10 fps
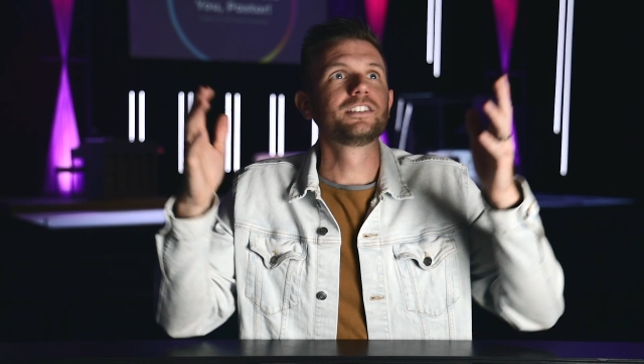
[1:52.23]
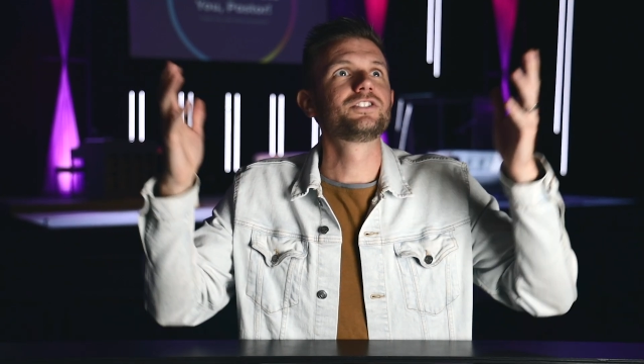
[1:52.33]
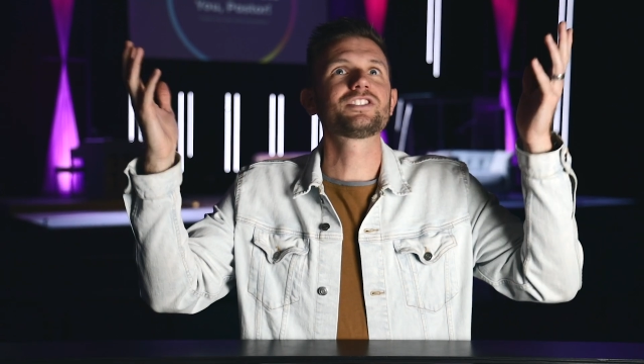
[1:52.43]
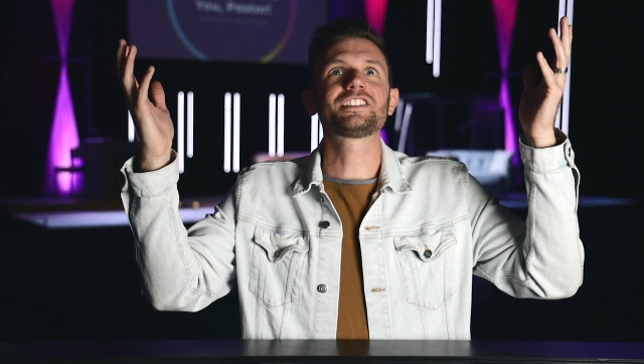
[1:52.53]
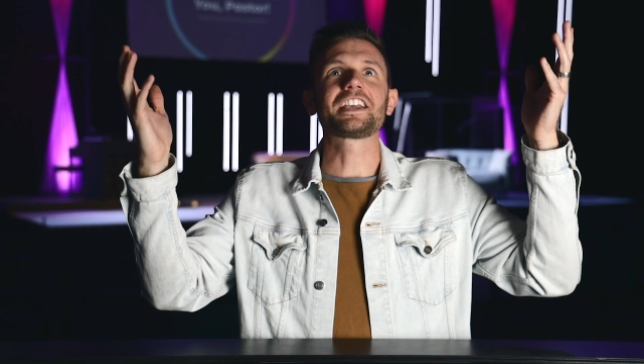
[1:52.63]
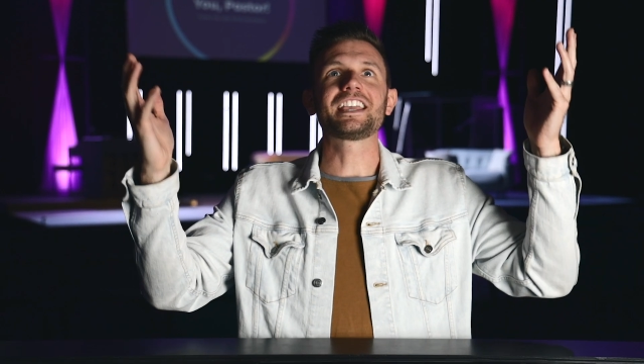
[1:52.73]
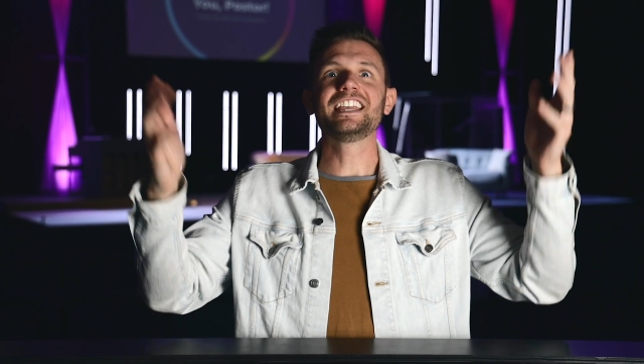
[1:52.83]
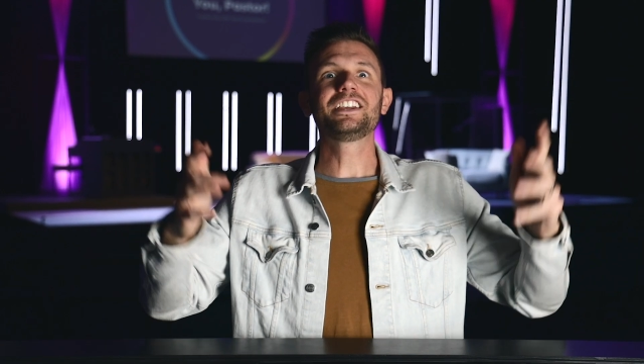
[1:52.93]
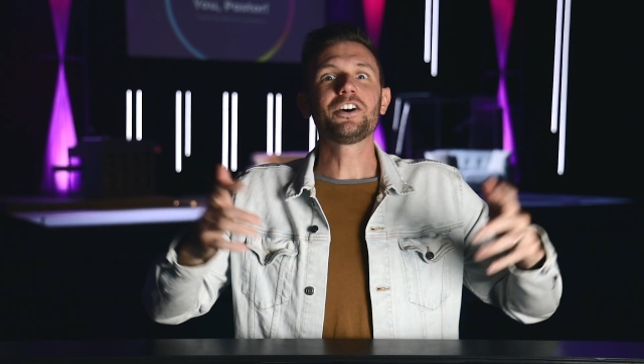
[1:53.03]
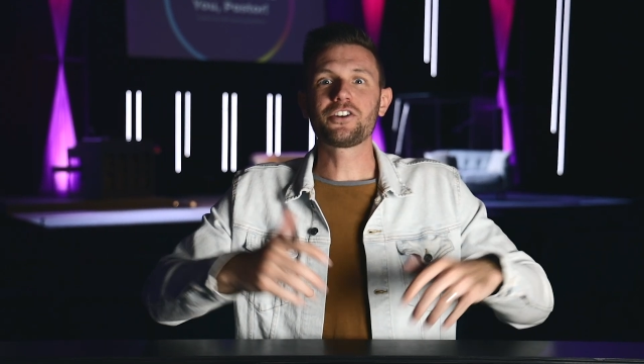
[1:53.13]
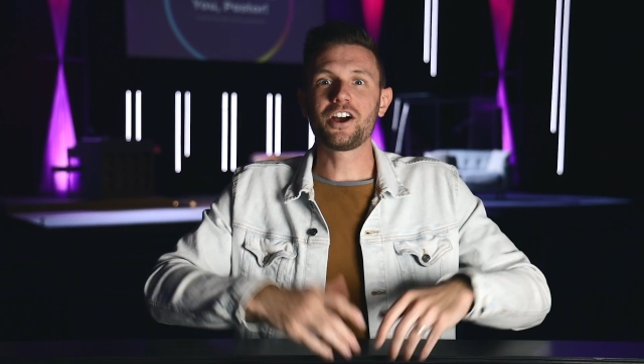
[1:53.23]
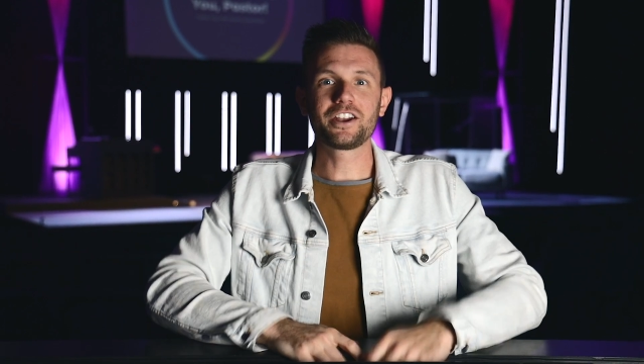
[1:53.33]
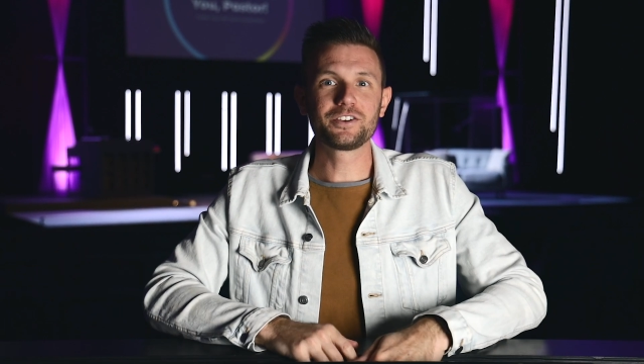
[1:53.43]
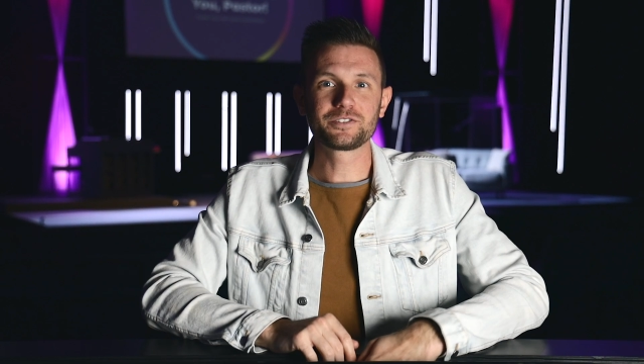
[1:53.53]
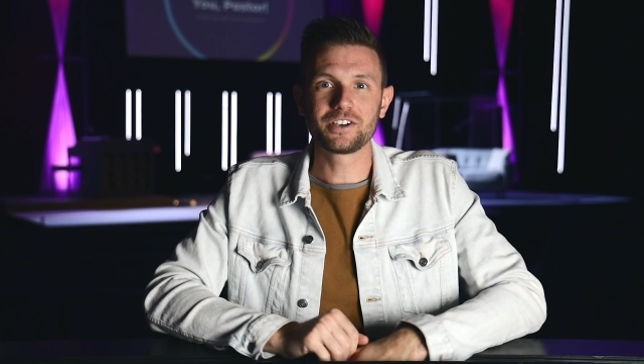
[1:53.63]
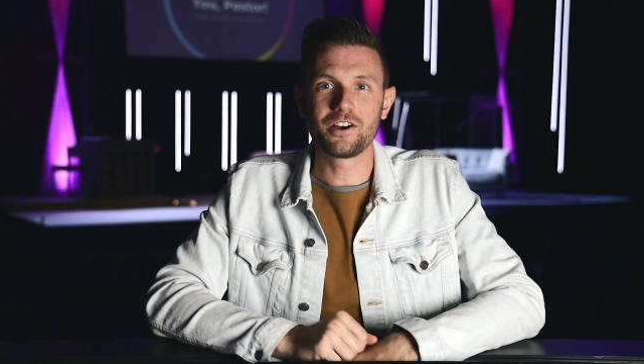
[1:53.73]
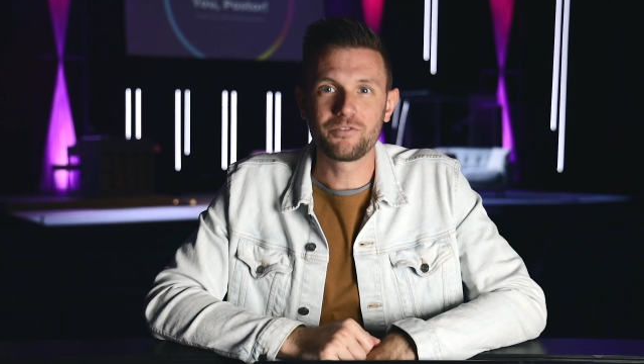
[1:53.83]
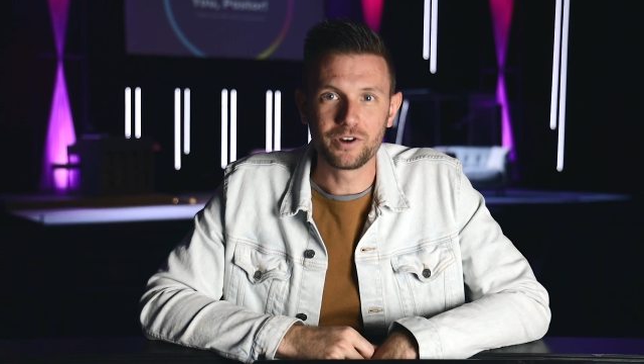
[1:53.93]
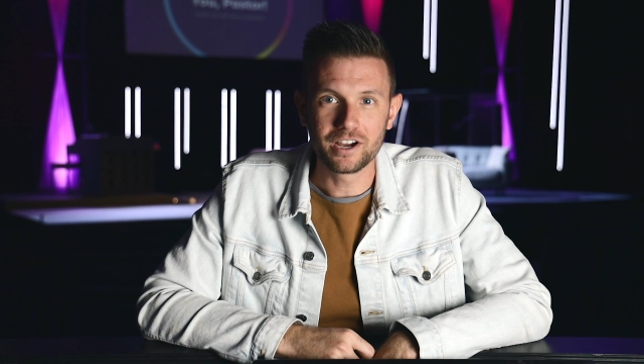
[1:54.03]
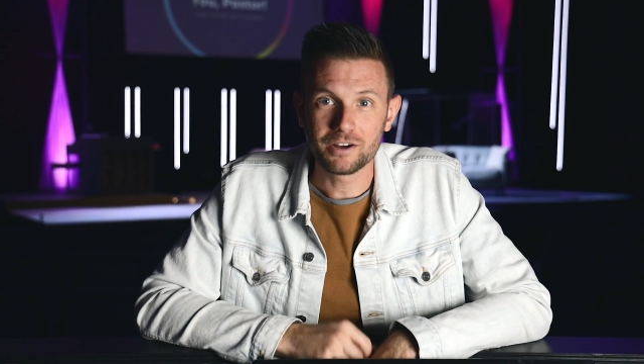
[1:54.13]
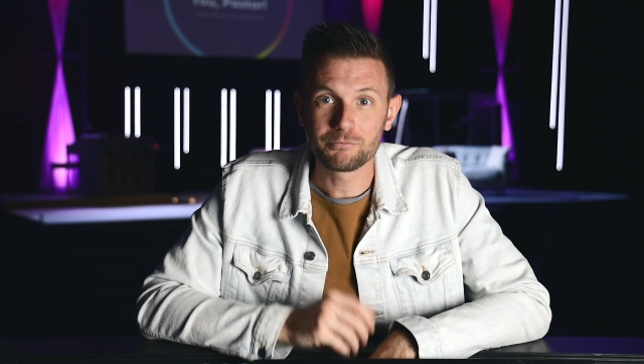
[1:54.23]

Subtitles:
Just like any other audio software,